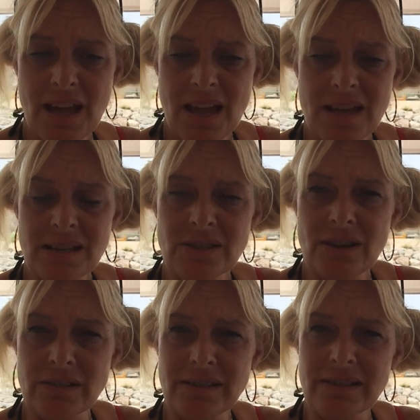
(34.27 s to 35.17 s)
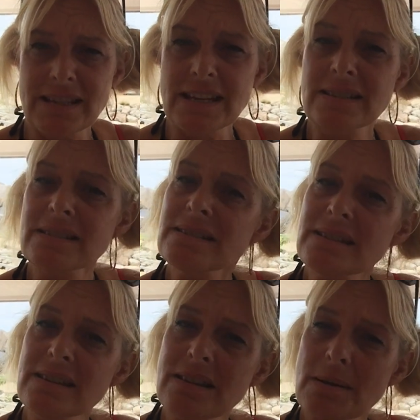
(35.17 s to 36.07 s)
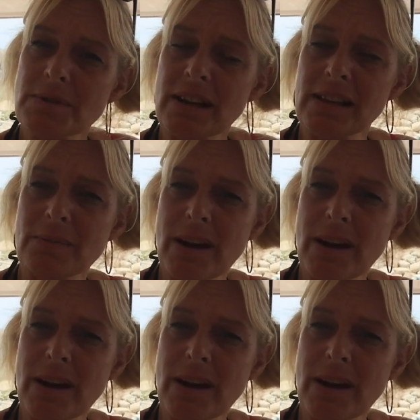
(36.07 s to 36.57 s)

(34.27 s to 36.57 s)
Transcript: and talk to the dentist he comes highly